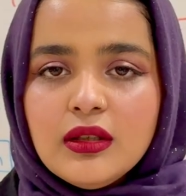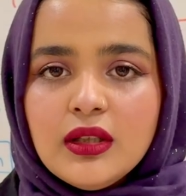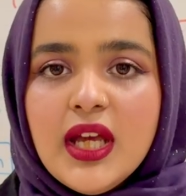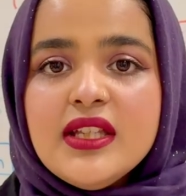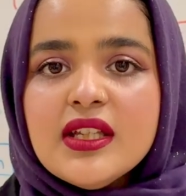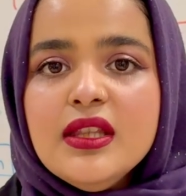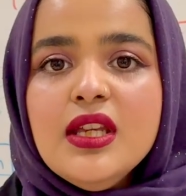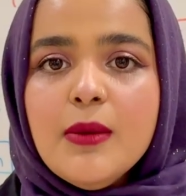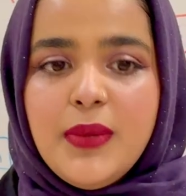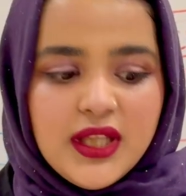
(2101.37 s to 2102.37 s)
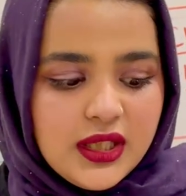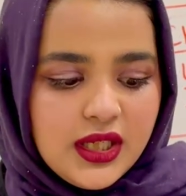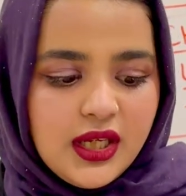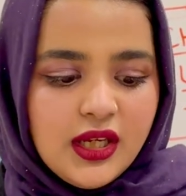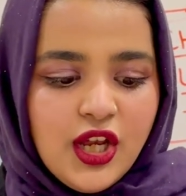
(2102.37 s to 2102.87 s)
It's in the
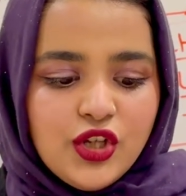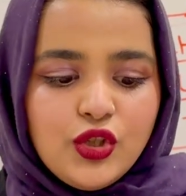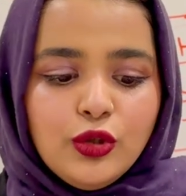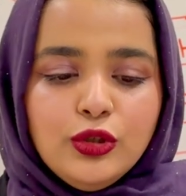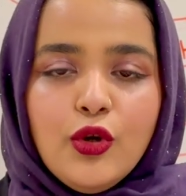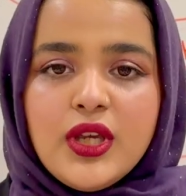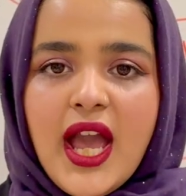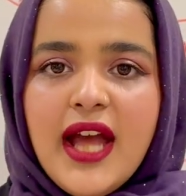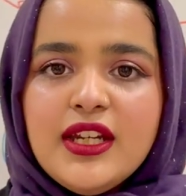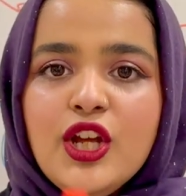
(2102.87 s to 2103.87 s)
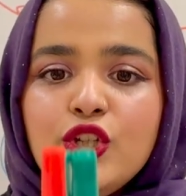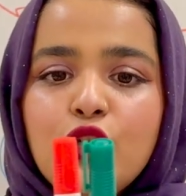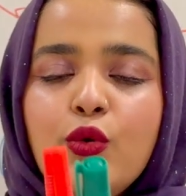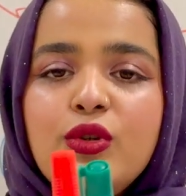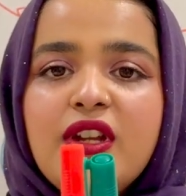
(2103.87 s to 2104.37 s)
ability to look at
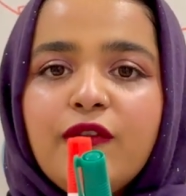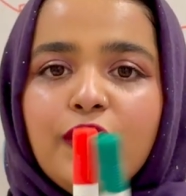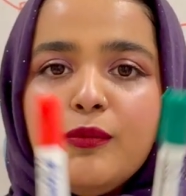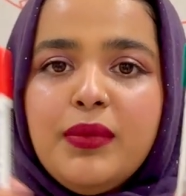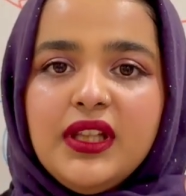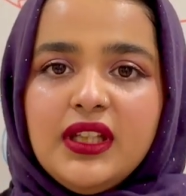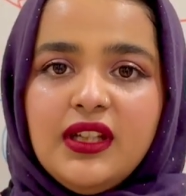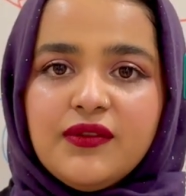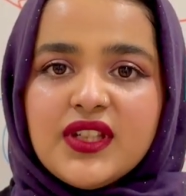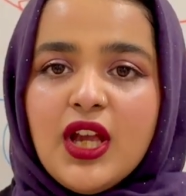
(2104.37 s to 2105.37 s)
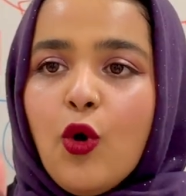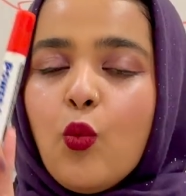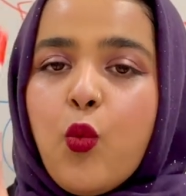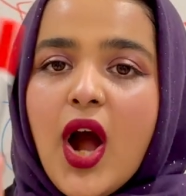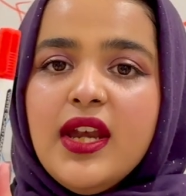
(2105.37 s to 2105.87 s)
two different beliefs.
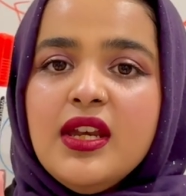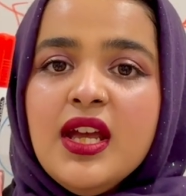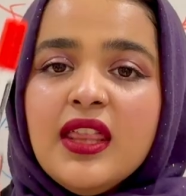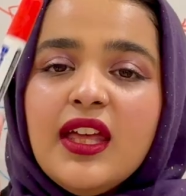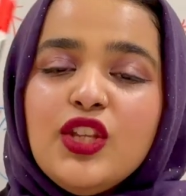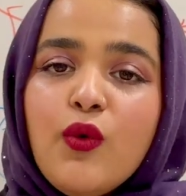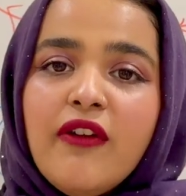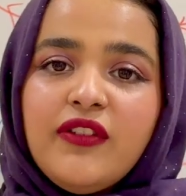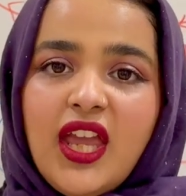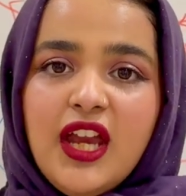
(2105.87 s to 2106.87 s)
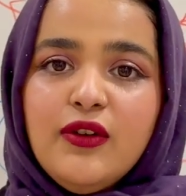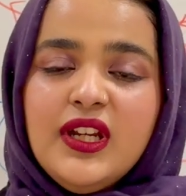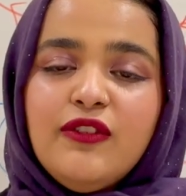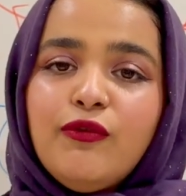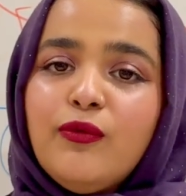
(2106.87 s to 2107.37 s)
One that you have
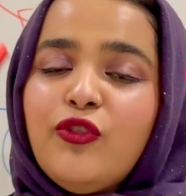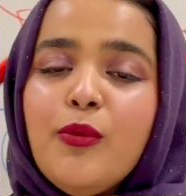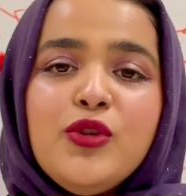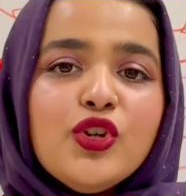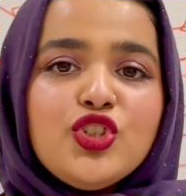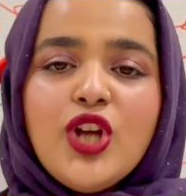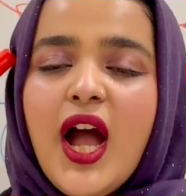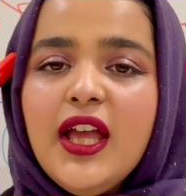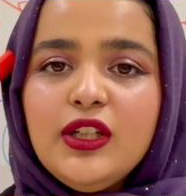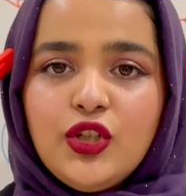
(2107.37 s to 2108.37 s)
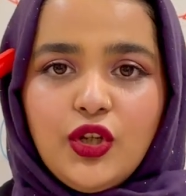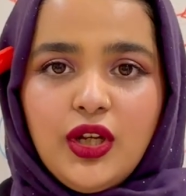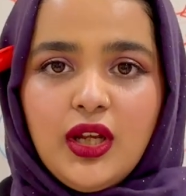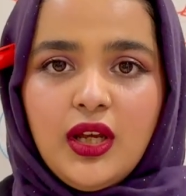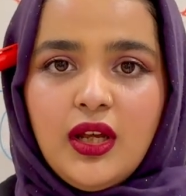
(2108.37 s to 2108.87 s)
carried from your childhood
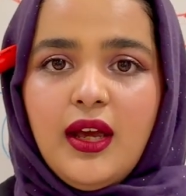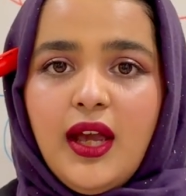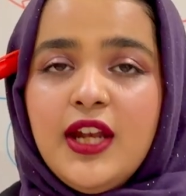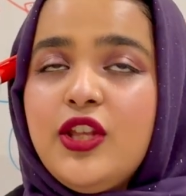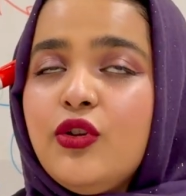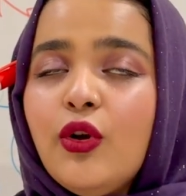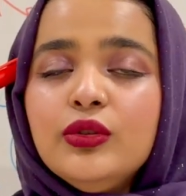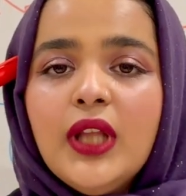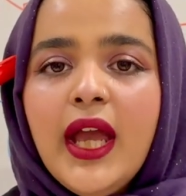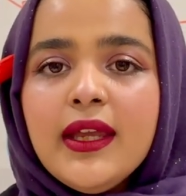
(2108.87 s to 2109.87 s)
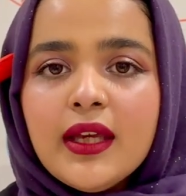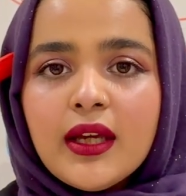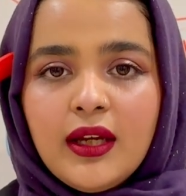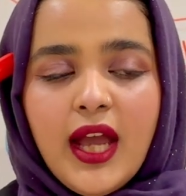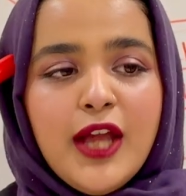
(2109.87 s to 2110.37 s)
and you don't like,
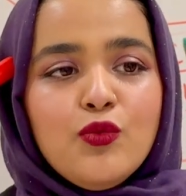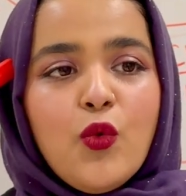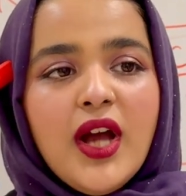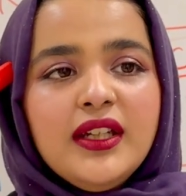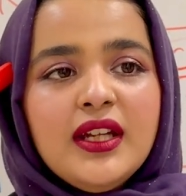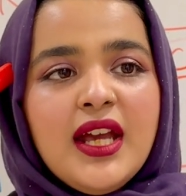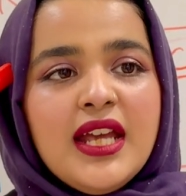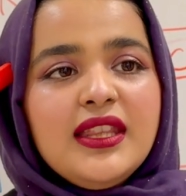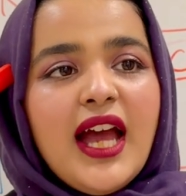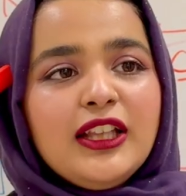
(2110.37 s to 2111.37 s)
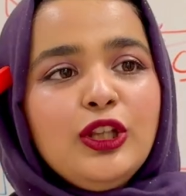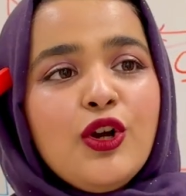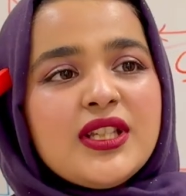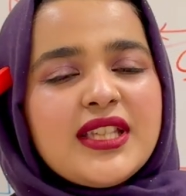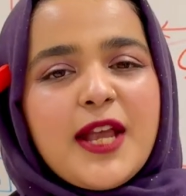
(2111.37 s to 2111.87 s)
and one that
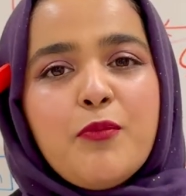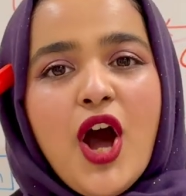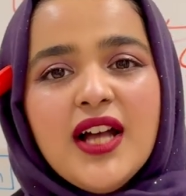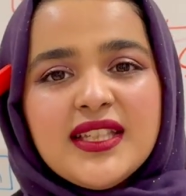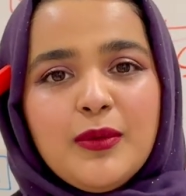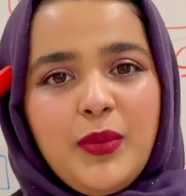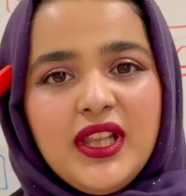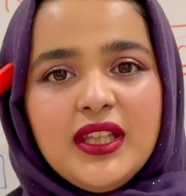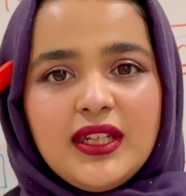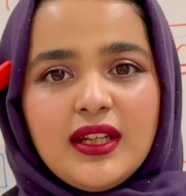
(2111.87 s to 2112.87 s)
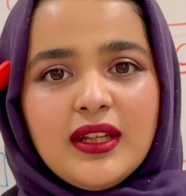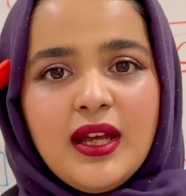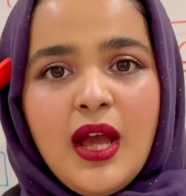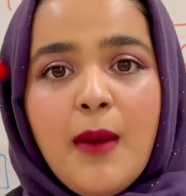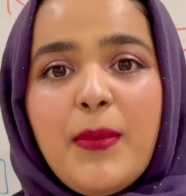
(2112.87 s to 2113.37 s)
looks like possibility.
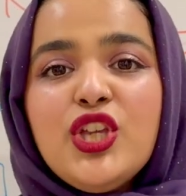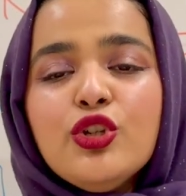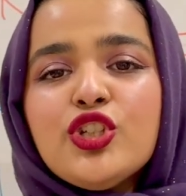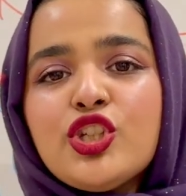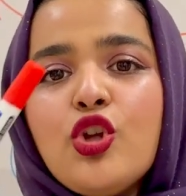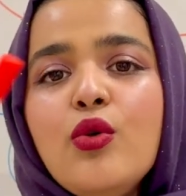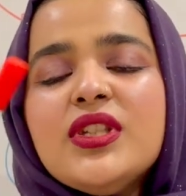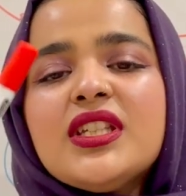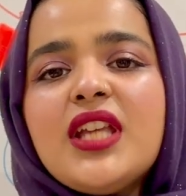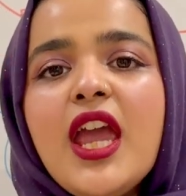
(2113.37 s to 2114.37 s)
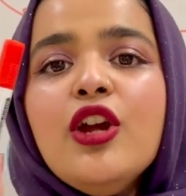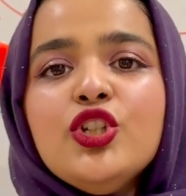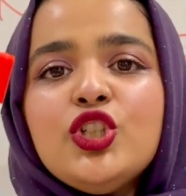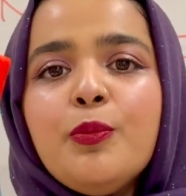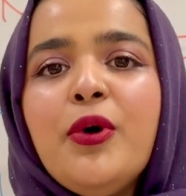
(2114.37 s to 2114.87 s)
But you're so
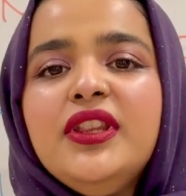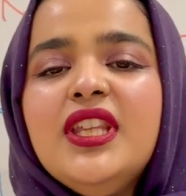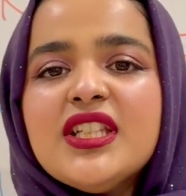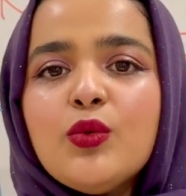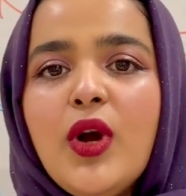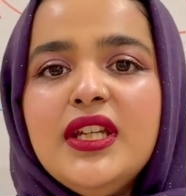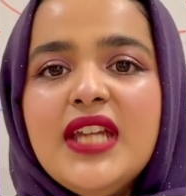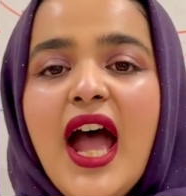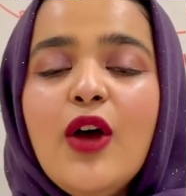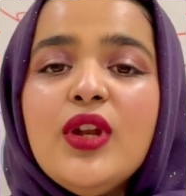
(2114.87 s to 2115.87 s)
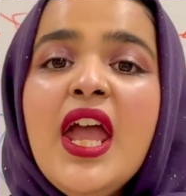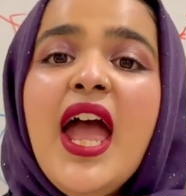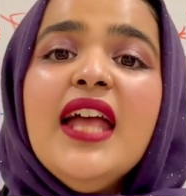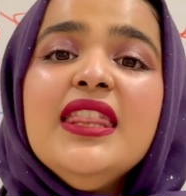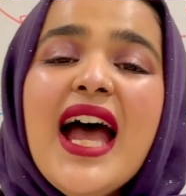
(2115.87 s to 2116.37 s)
scared to put this one down.
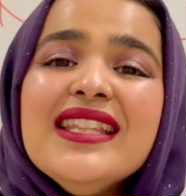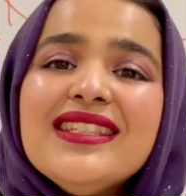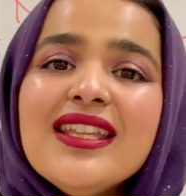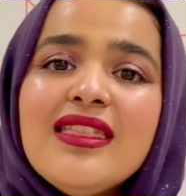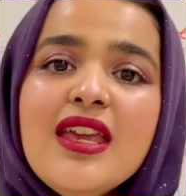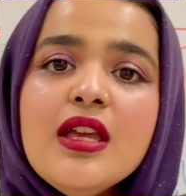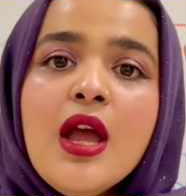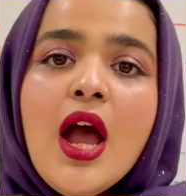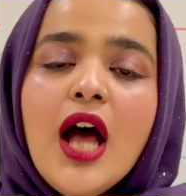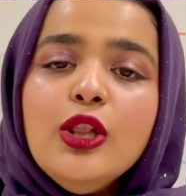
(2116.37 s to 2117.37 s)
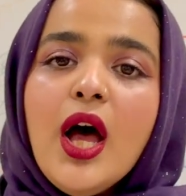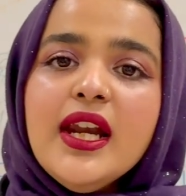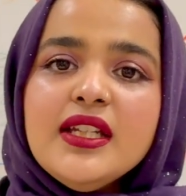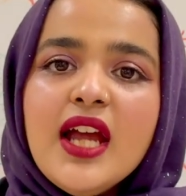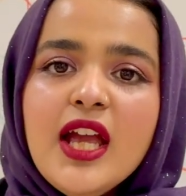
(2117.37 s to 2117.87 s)
And that's the thing. A lot
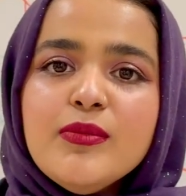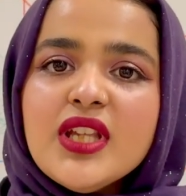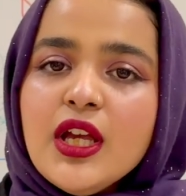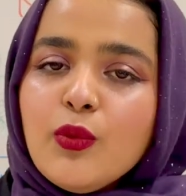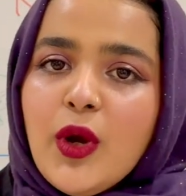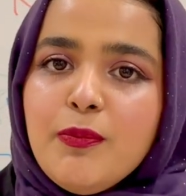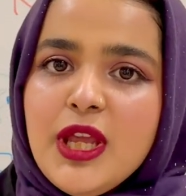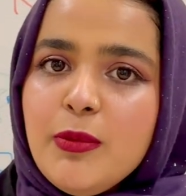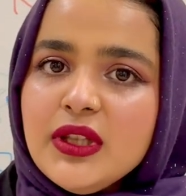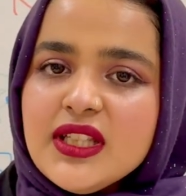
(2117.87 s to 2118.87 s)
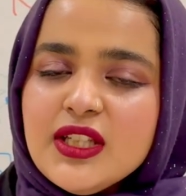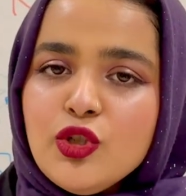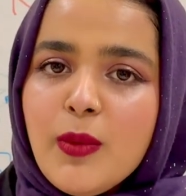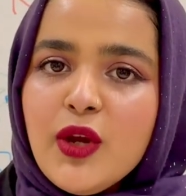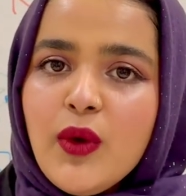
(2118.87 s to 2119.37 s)
of times when people listen to
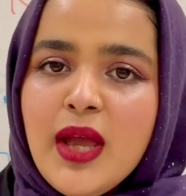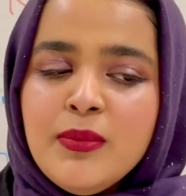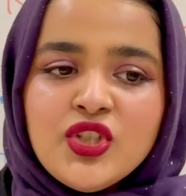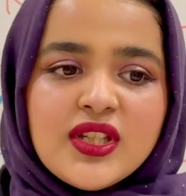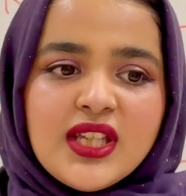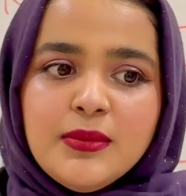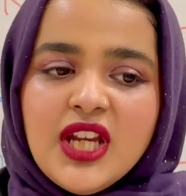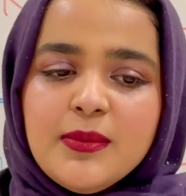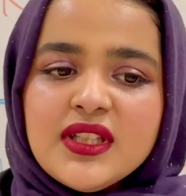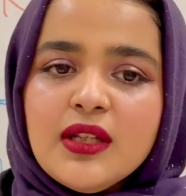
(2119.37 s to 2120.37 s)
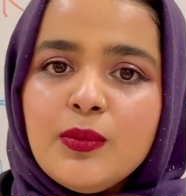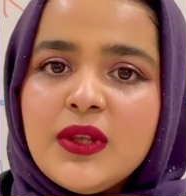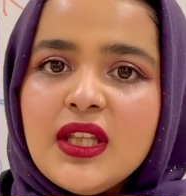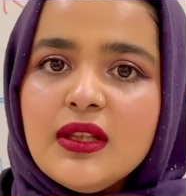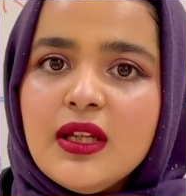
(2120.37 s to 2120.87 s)
my rampages, sometimes
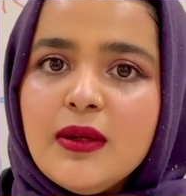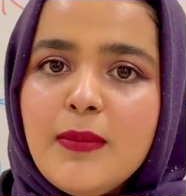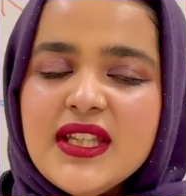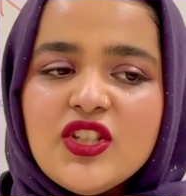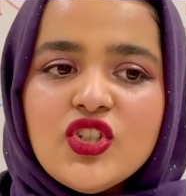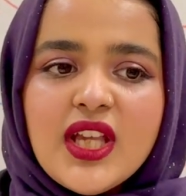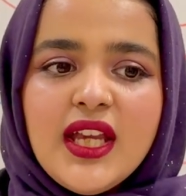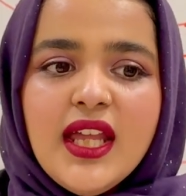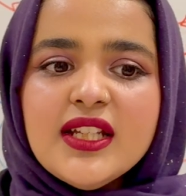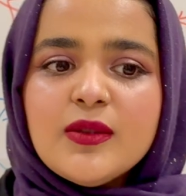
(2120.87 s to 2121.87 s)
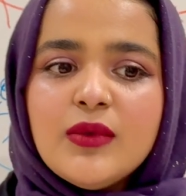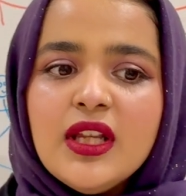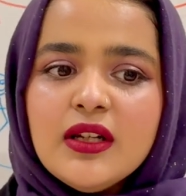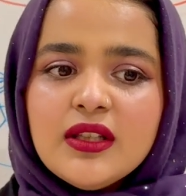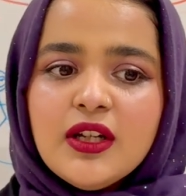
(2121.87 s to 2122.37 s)
the messages I get is
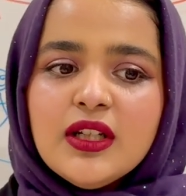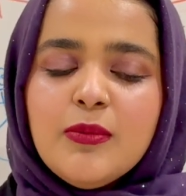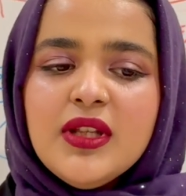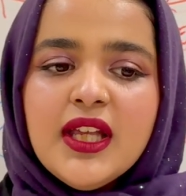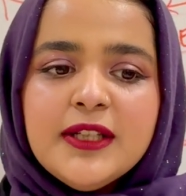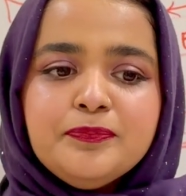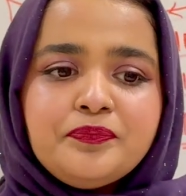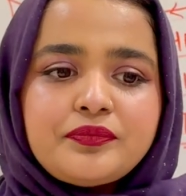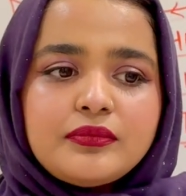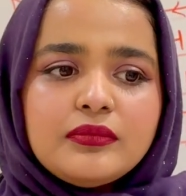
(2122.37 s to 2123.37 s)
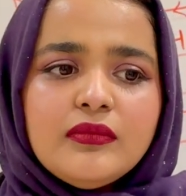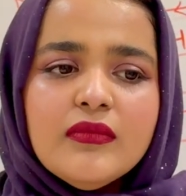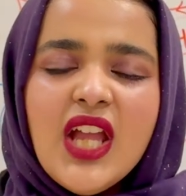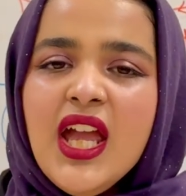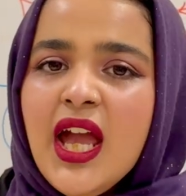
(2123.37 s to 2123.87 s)
they're going to be like,
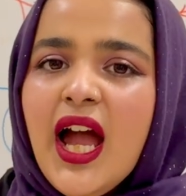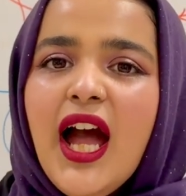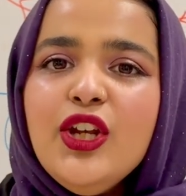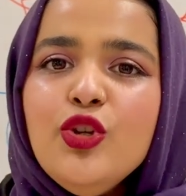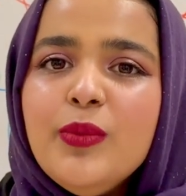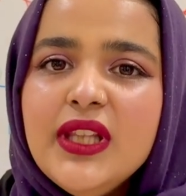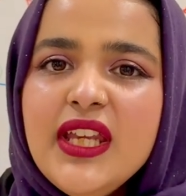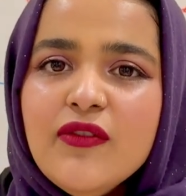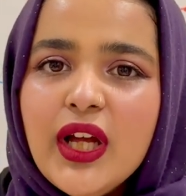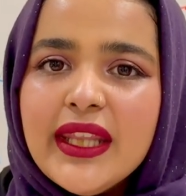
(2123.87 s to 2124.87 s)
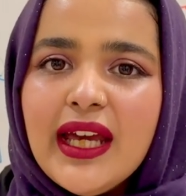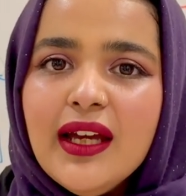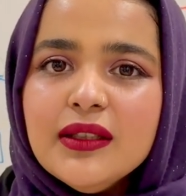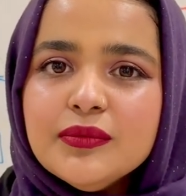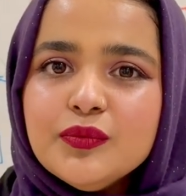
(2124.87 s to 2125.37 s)
how do you believe all
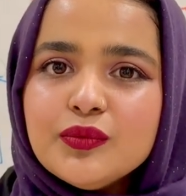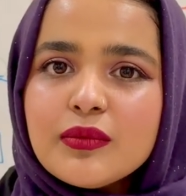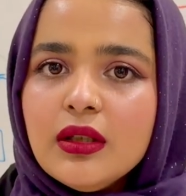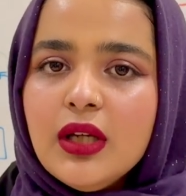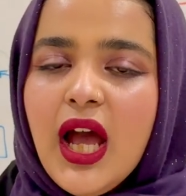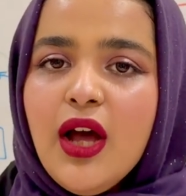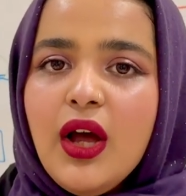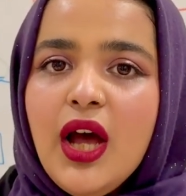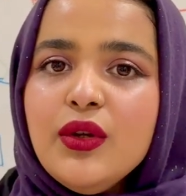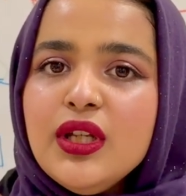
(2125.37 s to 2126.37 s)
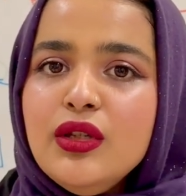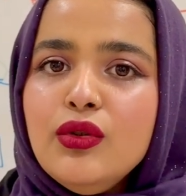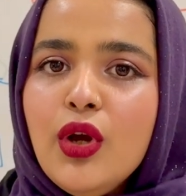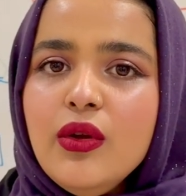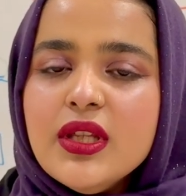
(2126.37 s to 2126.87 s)
that? How can you
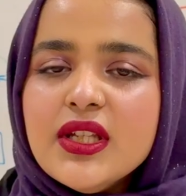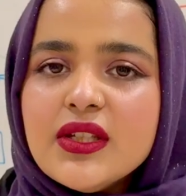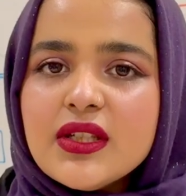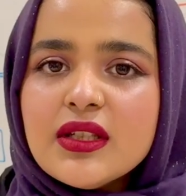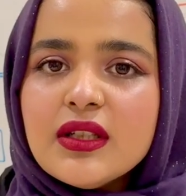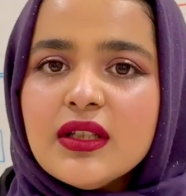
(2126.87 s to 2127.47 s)
know this?